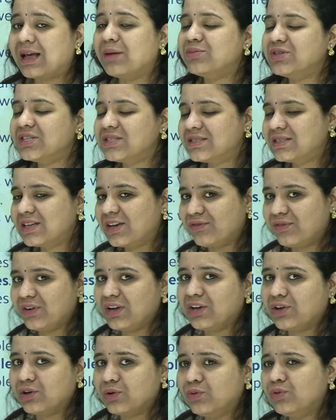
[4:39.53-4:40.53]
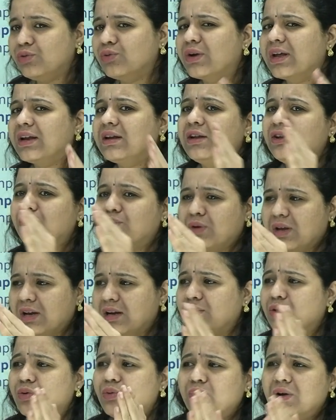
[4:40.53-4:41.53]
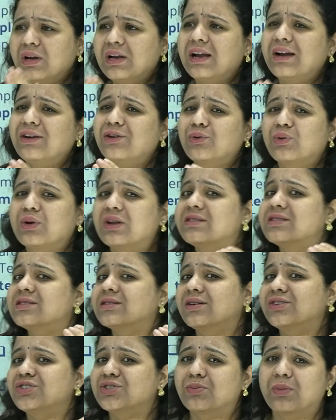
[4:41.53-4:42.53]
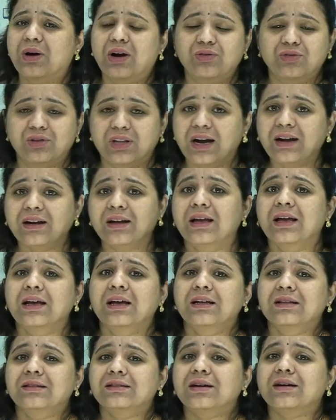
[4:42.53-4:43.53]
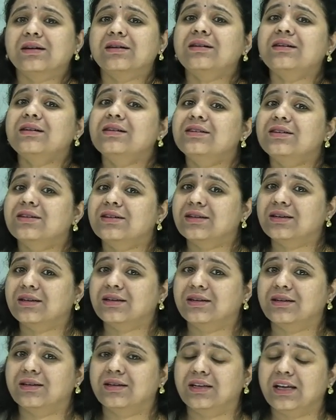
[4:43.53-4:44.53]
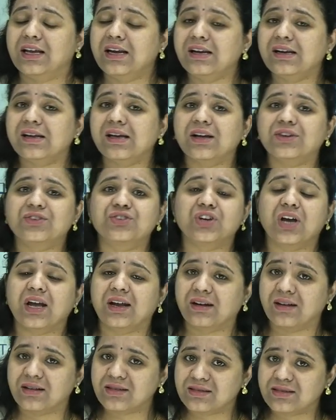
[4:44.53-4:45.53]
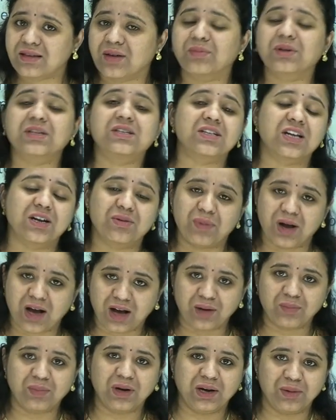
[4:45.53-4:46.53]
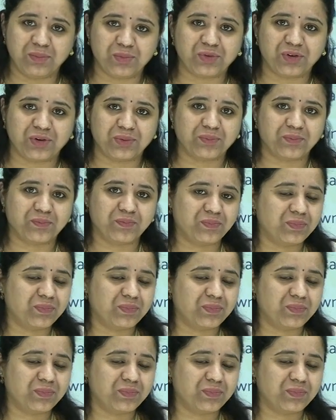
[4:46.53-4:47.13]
I'm just giving you, you can Google and you can search about that, the India-China summit in Mahabalipuram.